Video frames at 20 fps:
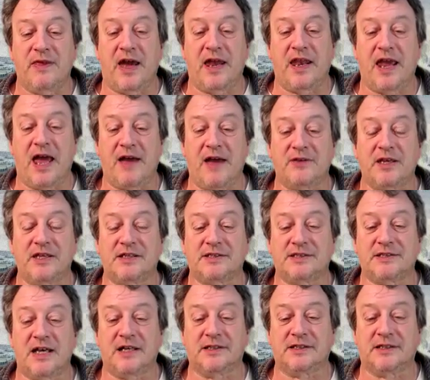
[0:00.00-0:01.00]
that having
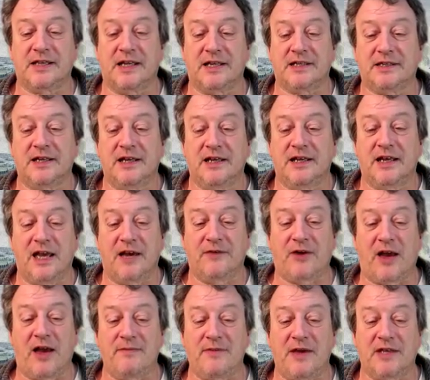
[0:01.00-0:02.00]
sucked it,
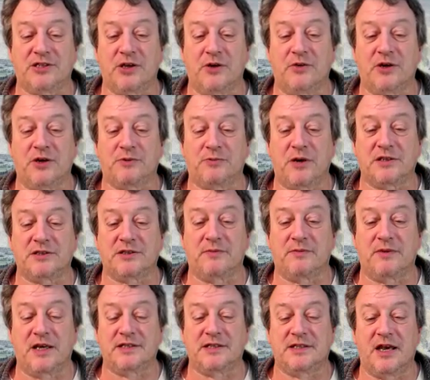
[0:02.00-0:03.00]
if I may so express
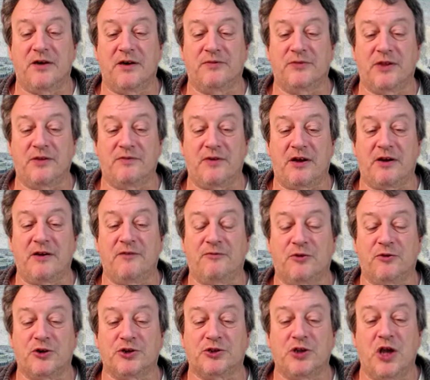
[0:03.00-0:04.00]
it myself, the very
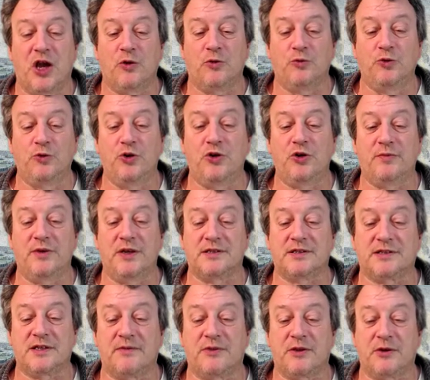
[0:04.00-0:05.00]
first
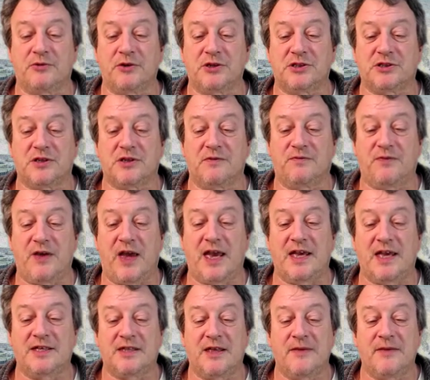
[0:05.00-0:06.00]
rudiments of the Christian
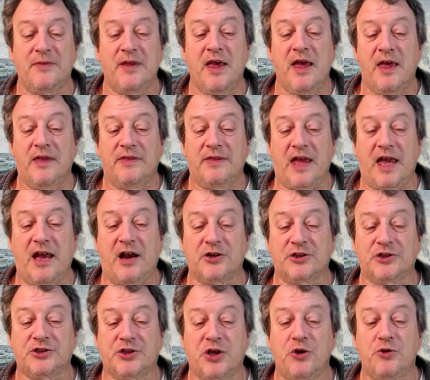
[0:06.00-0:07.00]
faith, they
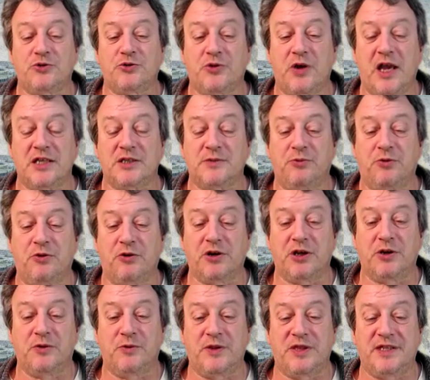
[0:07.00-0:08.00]
are so
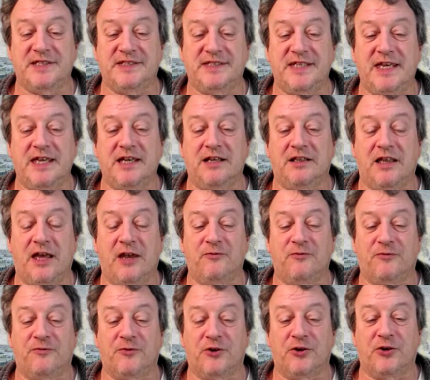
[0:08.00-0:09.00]
transported with zeal
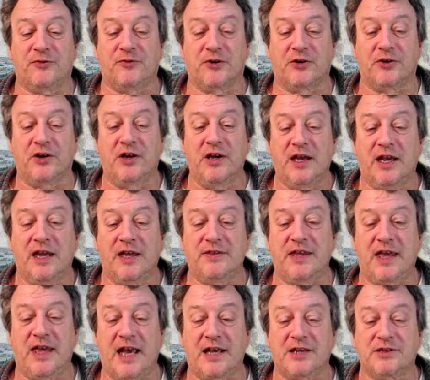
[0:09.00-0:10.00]
and fervor
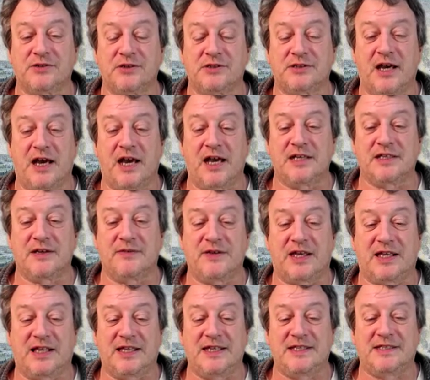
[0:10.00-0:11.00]
in the exercise
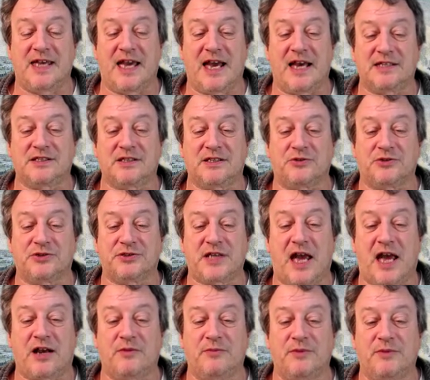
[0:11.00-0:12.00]
of ecclesiastical
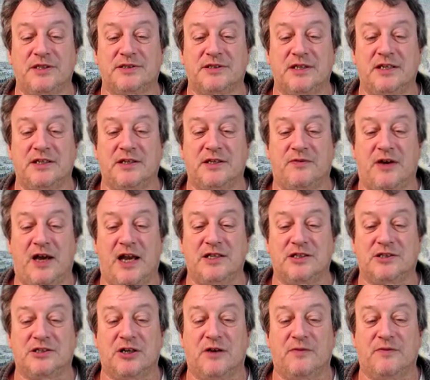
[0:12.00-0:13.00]
sacraments and
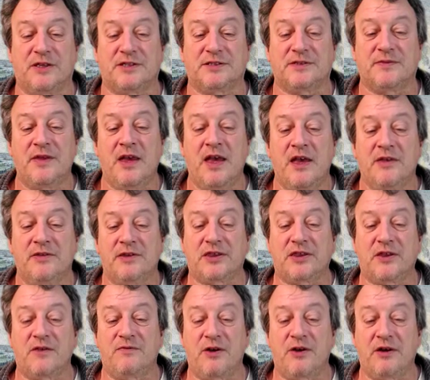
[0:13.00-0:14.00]
divine service
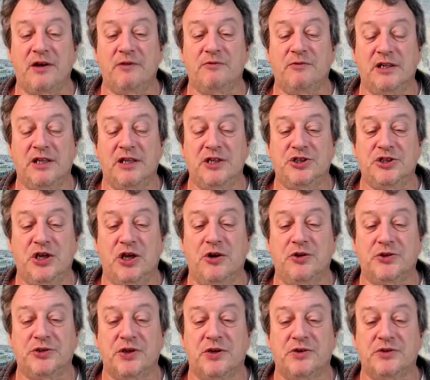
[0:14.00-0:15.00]
that the very
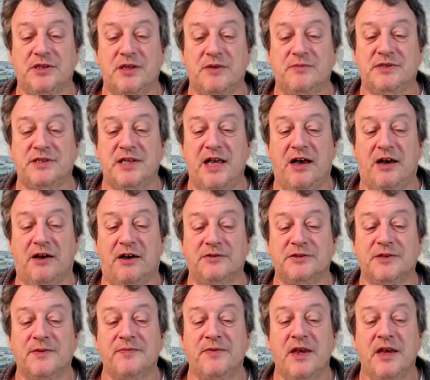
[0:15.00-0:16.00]
religiosos
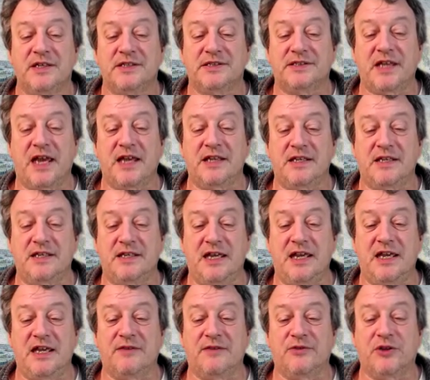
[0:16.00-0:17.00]
themselves stand in
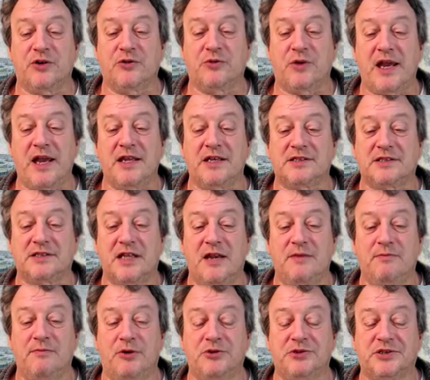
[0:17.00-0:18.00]
need of the greatest
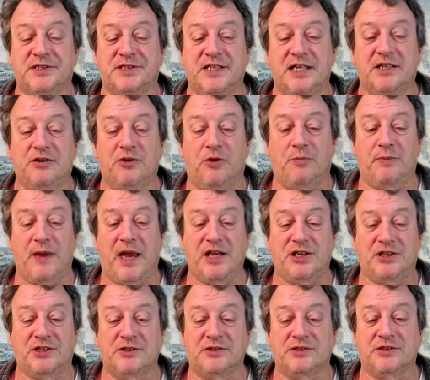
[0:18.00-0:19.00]
and most signal
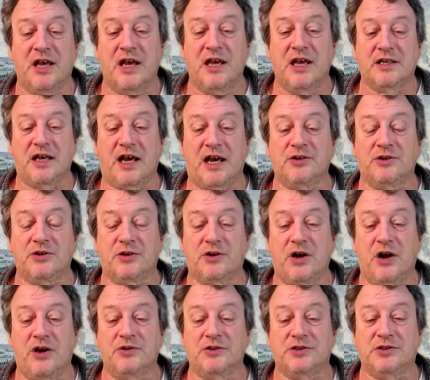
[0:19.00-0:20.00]
patience to
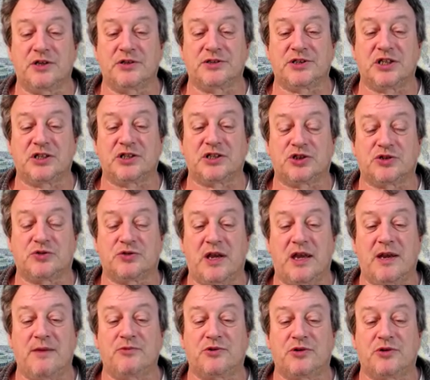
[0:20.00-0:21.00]
undergo such
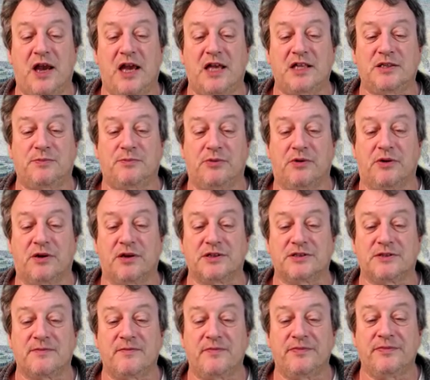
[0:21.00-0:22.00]
extreme
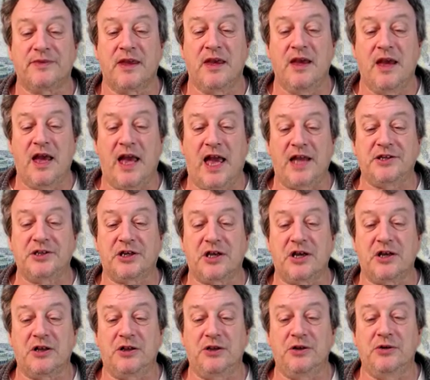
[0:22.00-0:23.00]
transports. And to
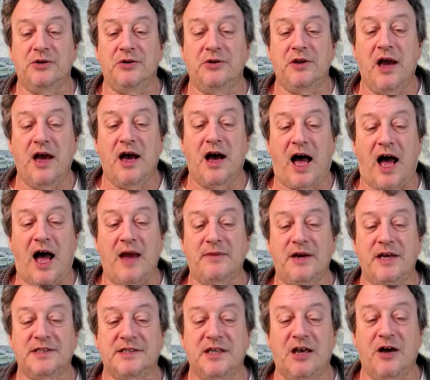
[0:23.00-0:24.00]
conclude, I
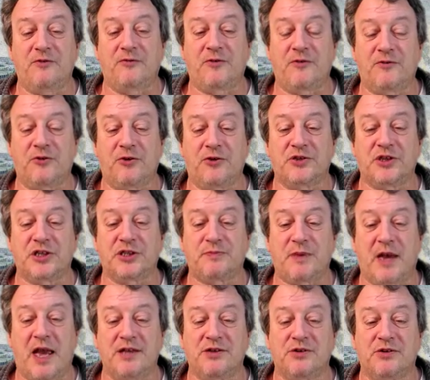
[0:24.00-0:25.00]
myself have heard the
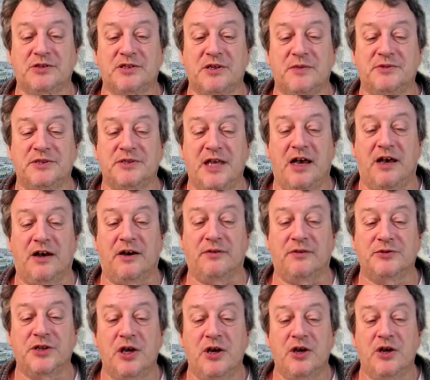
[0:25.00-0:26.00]
Spaniards
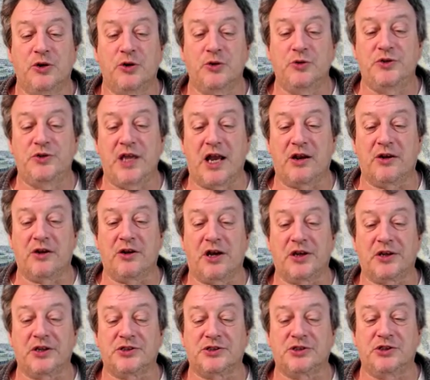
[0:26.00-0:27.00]
themselves, who dare
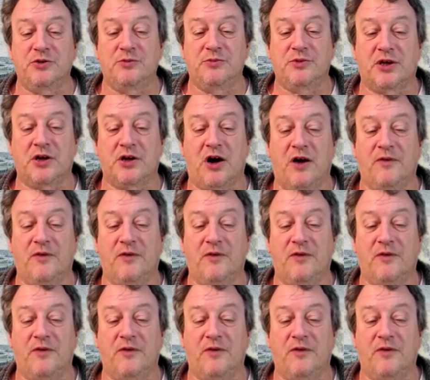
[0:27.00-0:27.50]
not assume the